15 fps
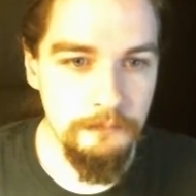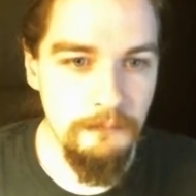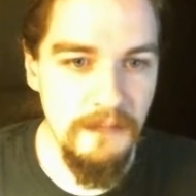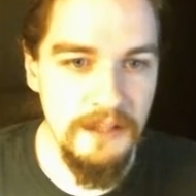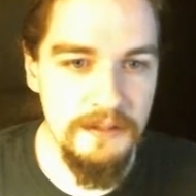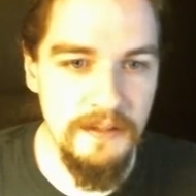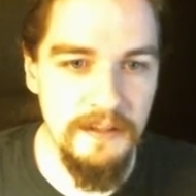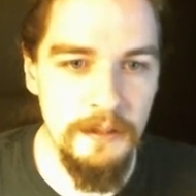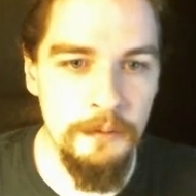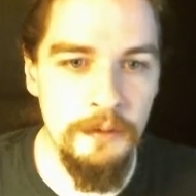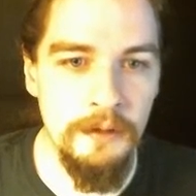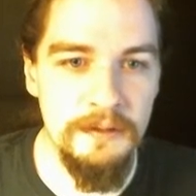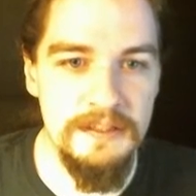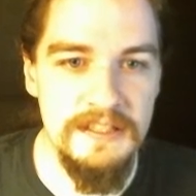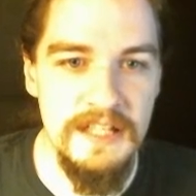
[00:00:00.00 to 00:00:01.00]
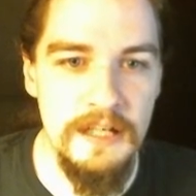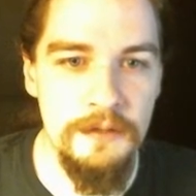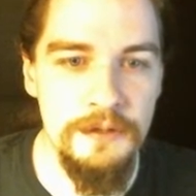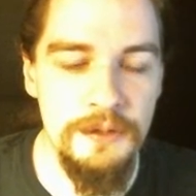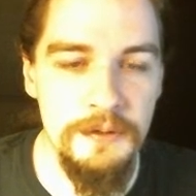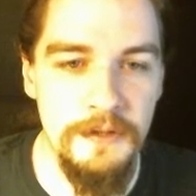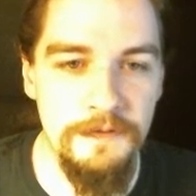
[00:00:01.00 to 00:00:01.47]
So I think we're down
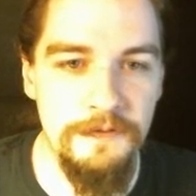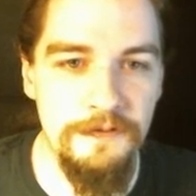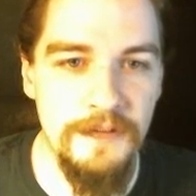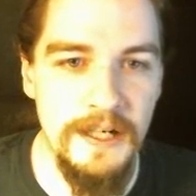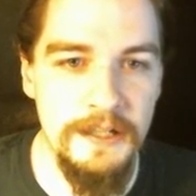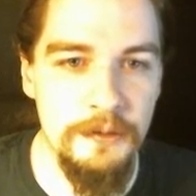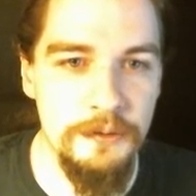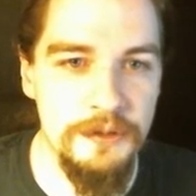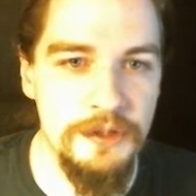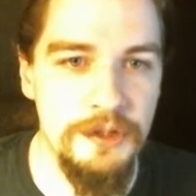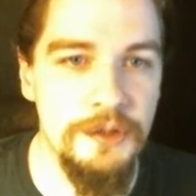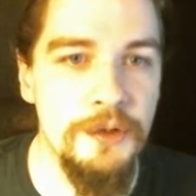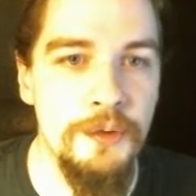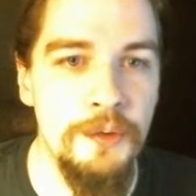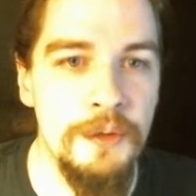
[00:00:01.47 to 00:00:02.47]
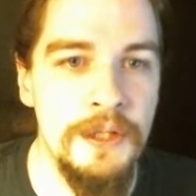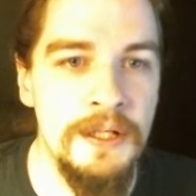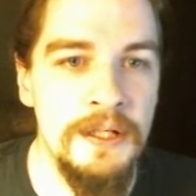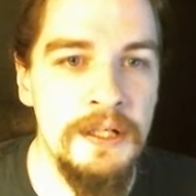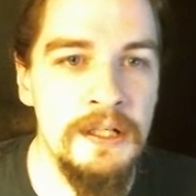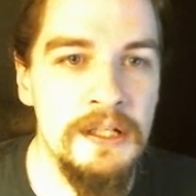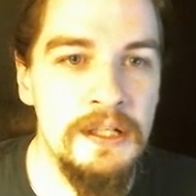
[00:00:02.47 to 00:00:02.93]
to our final 2.
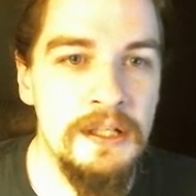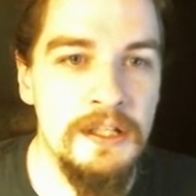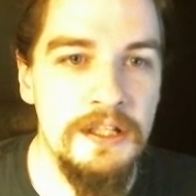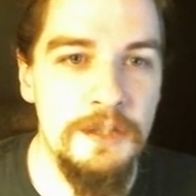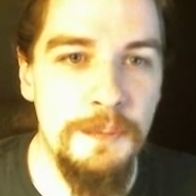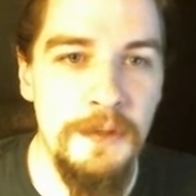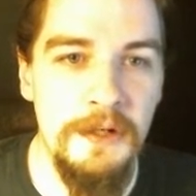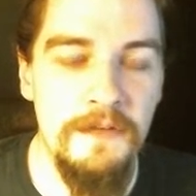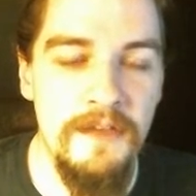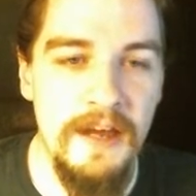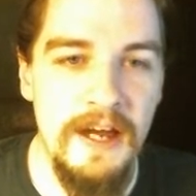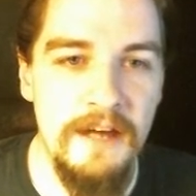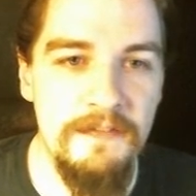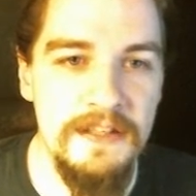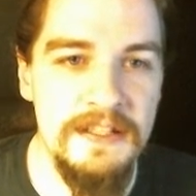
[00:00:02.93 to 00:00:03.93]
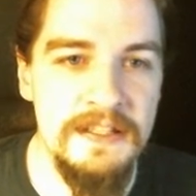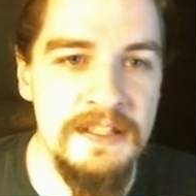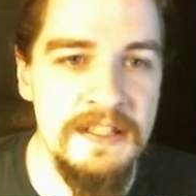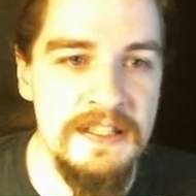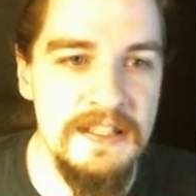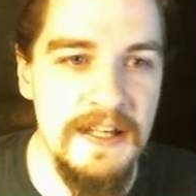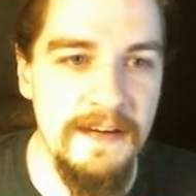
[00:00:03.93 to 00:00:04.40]
Spear of the
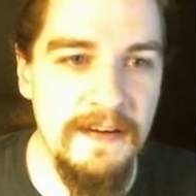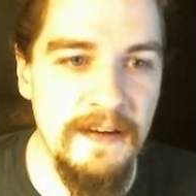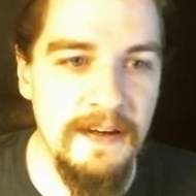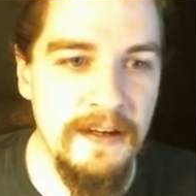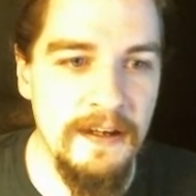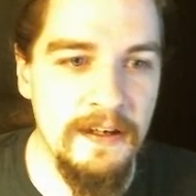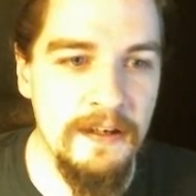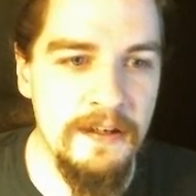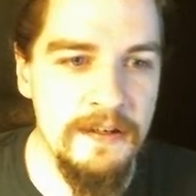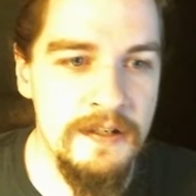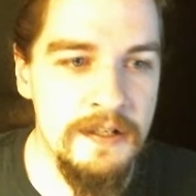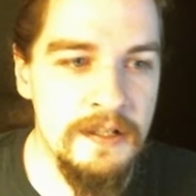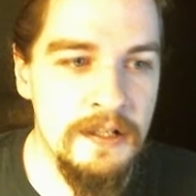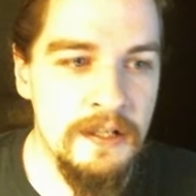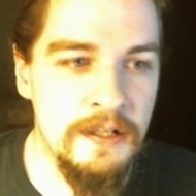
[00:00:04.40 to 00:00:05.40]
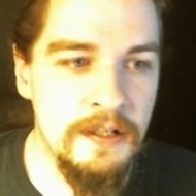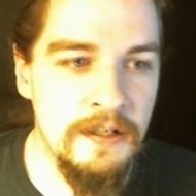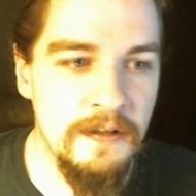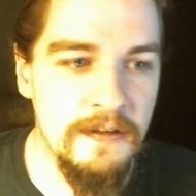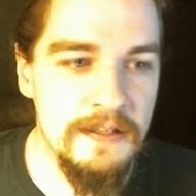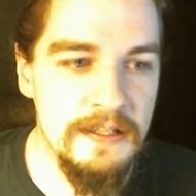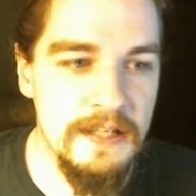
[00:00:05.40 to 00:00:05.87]
Heavens and
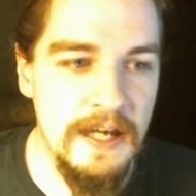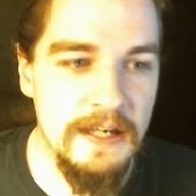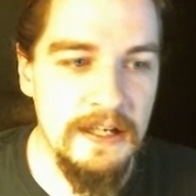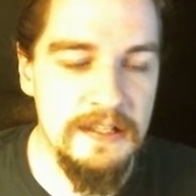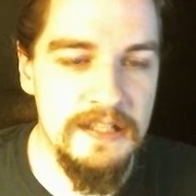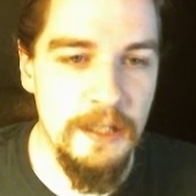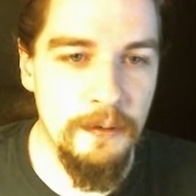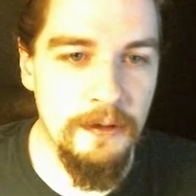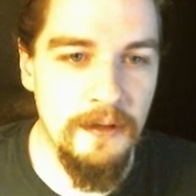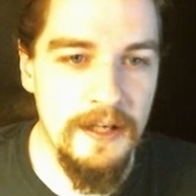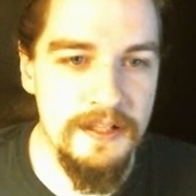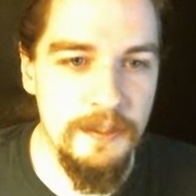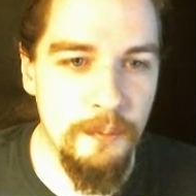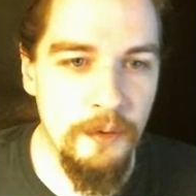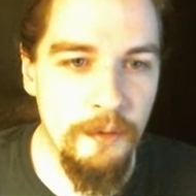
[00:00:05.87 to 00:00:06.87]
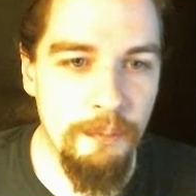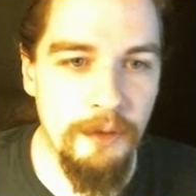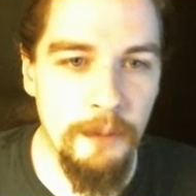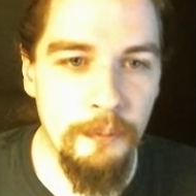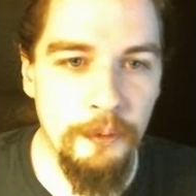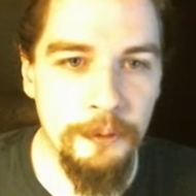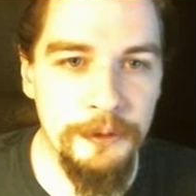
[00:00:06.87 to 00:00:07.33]
the Eons Hourglass are both
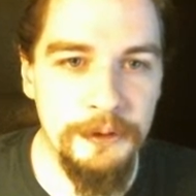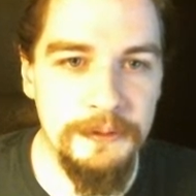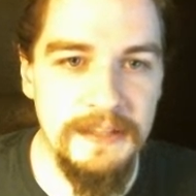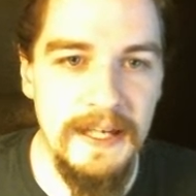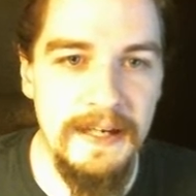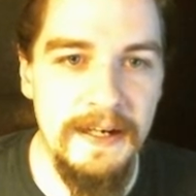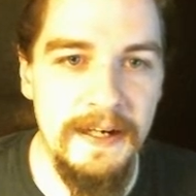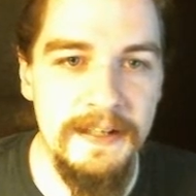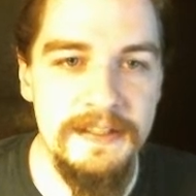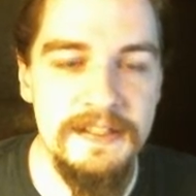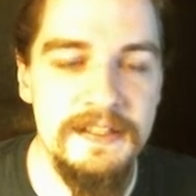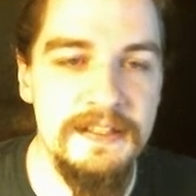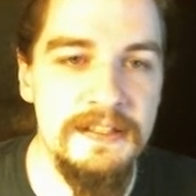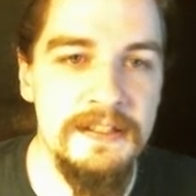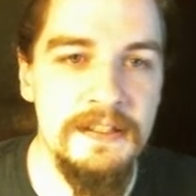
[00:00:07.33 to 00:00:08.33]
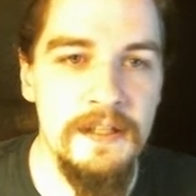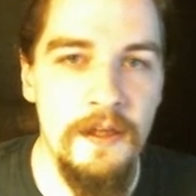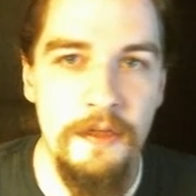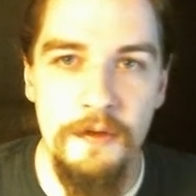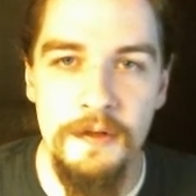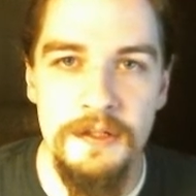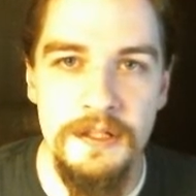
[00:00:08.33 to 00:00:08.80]
Primordial Chaos
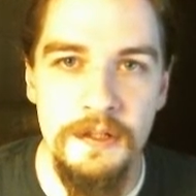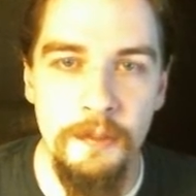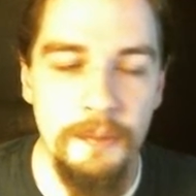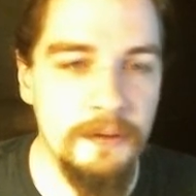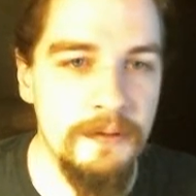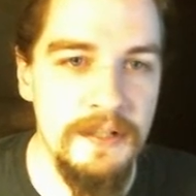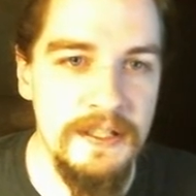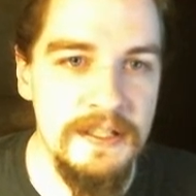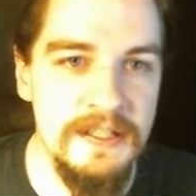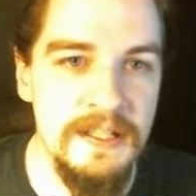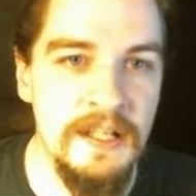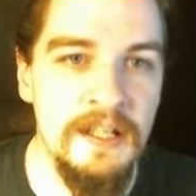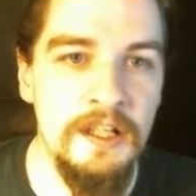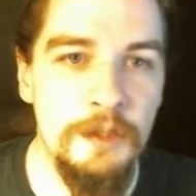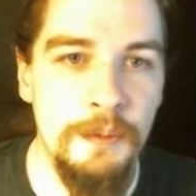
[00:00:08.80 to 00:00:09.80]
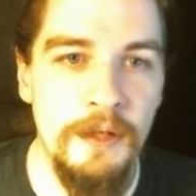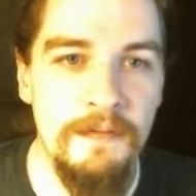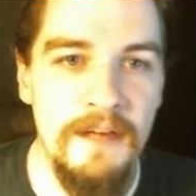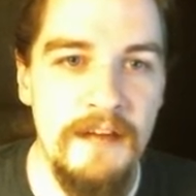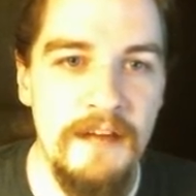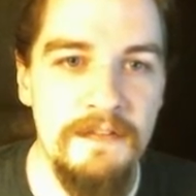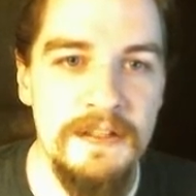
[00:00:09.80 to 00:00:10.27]
3rd tier abilities. Spear of the
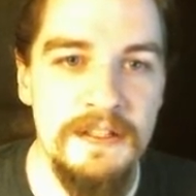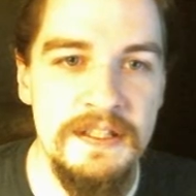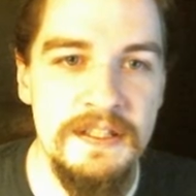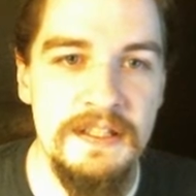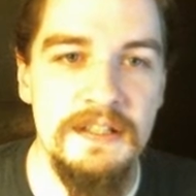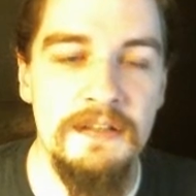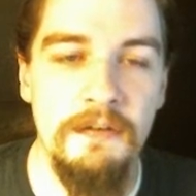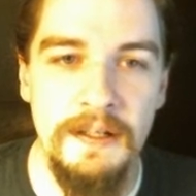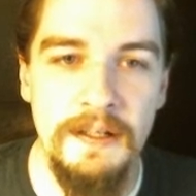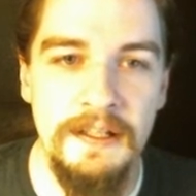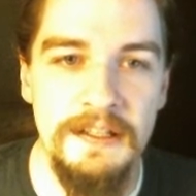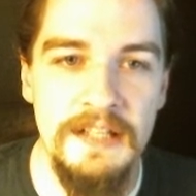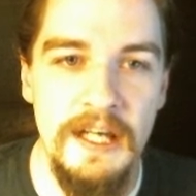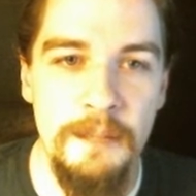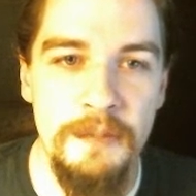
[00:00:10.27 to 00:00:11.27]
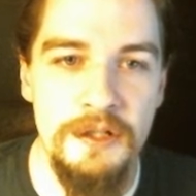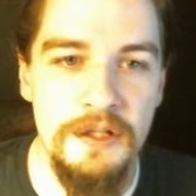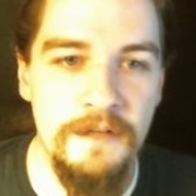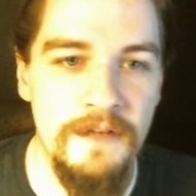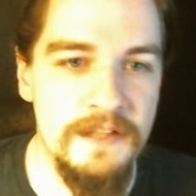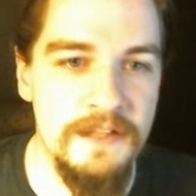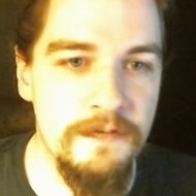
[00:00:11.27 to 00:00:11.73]
Heavens, lightning damage and
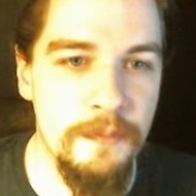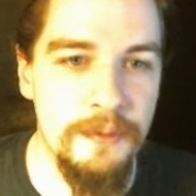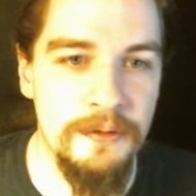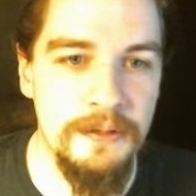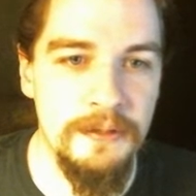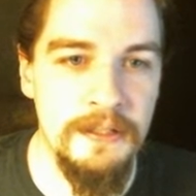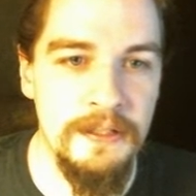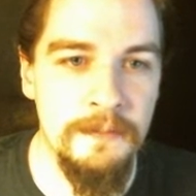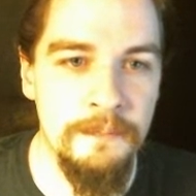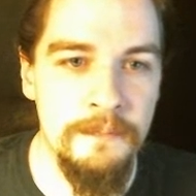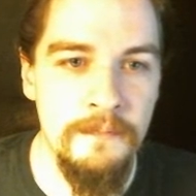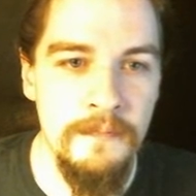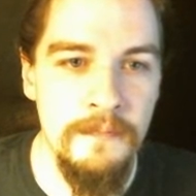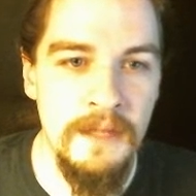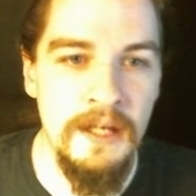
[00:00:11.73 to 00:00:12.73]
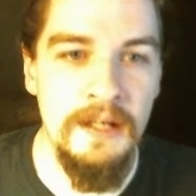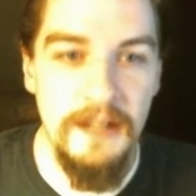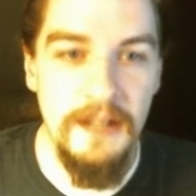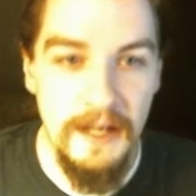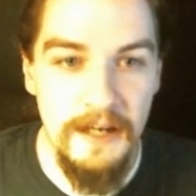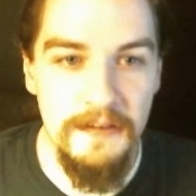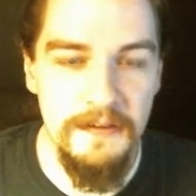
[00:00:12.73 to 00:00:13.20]
offensive ability,
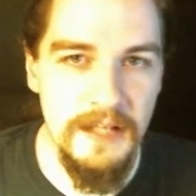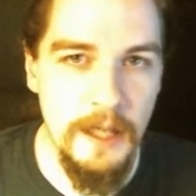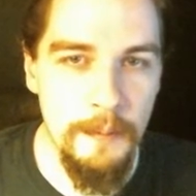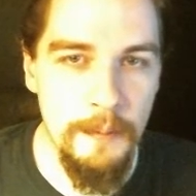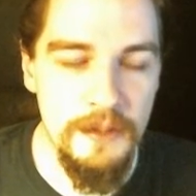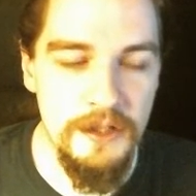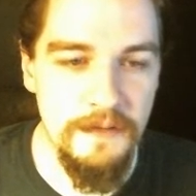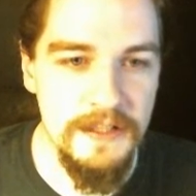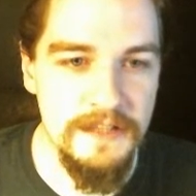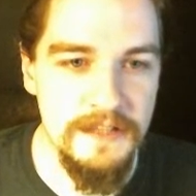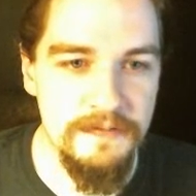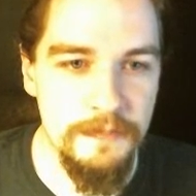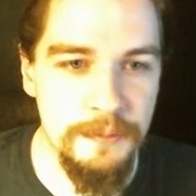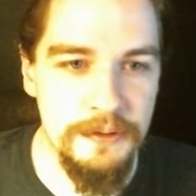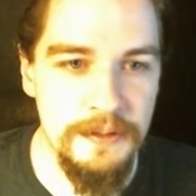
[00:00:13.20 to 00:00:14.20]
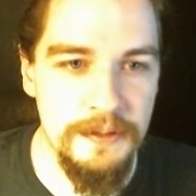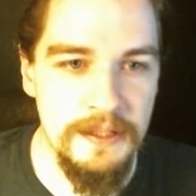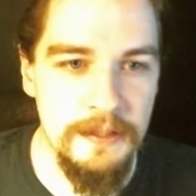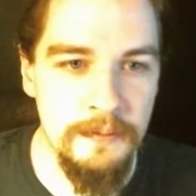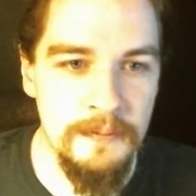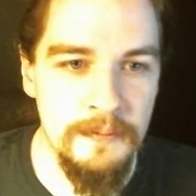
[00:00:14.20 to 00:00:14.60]
Aether damage, offensive ability